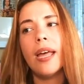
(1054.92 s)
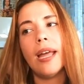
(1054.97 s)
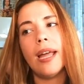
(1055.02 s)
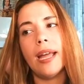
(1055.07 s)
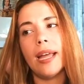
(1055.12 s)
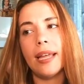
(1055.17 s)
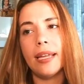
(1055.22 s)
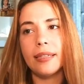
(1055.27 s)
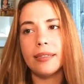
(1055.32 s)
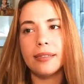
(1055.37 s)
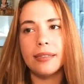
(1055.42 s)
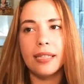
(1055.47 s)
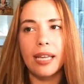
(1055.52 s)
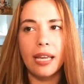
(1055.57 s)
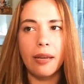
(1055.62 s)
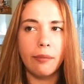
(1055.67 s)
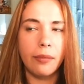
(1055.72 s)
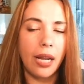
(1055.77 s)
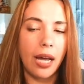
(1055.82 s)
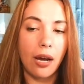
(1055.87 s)
And
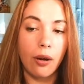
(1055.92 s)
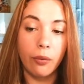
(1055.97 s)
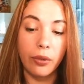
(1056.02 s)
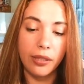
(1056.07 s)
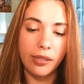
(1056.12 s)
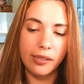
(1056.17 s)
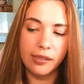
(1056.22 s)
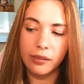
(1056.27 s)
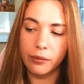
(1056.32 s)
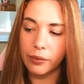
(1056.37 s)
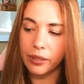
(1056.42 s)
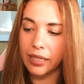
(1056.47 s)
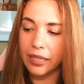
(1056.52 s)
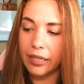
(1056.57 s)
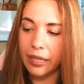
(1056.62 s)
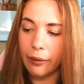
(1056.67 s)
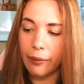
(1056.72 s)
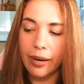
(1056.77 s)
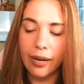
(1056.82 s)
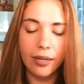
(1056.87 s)
same now with these Arena
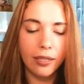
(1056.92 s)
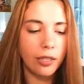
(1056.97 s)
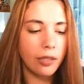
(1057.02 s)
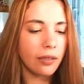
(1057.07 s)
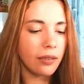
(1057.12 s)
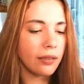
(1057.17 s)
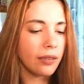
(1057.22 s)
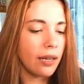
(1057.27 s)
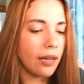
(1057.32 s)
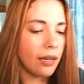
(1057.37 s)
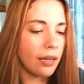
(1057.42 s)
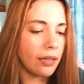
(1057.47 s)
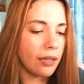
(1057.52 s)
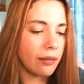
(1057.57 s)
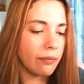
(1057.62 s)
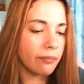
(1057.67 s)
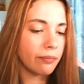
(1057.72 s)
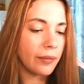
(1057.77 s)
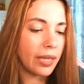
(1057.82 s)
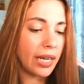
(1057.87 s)
Direct.
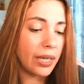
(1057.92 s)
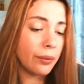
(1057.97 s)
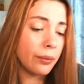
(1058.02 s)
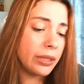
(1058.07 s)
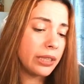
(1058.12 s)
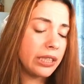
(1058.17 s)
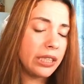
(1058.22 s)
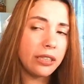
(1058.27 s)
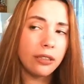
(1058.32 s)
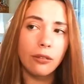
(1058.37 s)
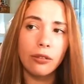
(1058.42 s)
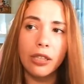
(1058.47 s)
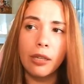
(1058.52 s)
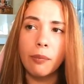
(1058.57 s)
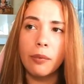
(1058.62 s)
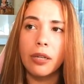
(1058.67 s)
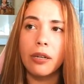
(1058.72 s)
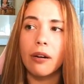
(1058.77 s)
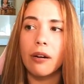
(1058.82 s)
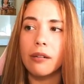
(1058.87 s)
I don't really need to
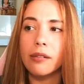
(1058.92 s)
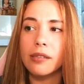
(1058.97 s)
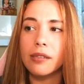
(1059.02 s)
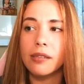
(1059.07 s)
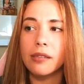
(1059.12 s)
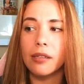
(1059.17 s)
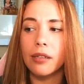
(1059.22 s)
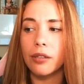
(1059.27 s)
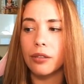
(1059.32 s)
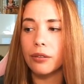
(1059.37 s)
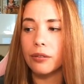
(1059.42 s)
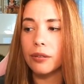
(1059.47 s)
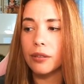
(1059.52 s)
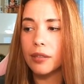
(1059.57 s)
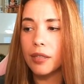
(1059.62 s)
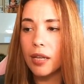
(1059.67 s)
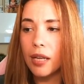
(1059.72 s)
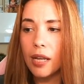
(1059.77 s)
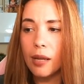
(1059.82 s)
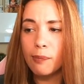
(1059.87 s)
keep the cards, so
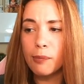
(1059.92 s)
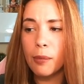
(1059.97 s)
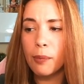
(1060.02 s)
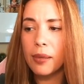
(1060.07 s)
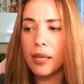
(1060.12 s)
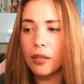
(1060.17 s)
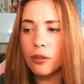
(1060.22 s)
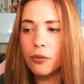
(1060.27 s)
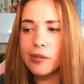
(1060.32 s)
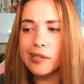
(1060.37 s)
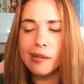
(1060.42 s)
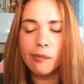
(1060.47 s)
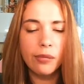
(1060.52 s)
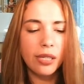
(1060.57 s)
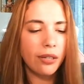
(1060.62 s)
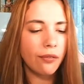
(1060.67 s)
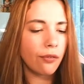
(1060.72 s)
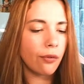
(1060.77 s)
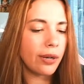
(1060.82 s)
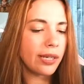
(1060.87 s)
maybe I'll do some
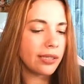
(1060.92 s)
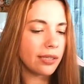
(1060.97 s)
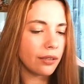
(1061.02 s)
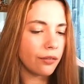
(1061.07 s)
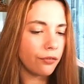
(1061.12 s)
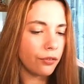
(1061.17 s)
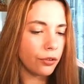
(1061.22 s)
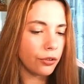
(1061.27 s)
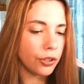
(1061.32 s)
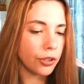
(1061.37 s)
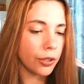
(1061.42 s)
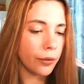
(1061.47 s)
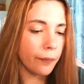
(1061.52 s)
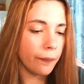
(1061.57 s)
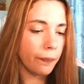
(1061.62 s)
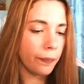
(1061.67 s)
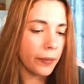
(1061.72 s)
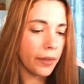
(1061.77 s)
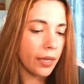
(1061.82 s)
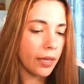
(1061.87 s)
giveaways in the future.
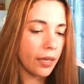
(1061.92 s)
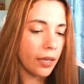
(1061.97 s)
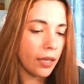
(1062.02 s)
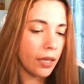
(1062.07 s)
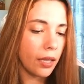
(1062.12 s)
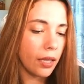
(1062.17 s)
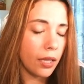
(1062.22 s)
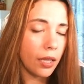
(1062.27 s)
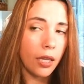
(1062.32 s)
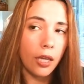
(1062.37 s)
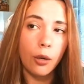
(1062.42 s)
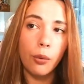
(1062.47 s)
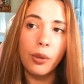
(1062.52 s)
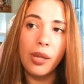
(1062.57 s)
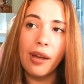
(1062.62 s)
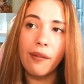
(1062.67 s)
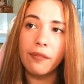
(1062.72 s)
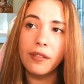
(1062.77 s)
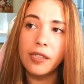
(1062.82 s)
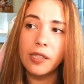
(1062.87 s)
We
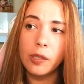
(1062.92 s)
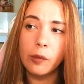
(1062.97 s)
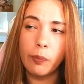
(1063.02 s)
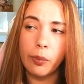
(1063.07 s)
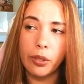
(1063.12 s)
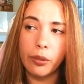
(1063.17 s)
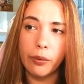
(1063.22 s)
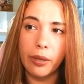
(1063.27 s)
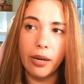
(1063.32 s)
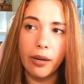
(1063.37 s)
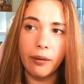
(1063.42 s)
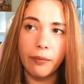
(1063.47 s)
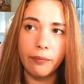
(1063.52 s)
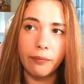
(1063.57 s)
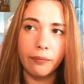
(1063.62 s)
have this Spirit.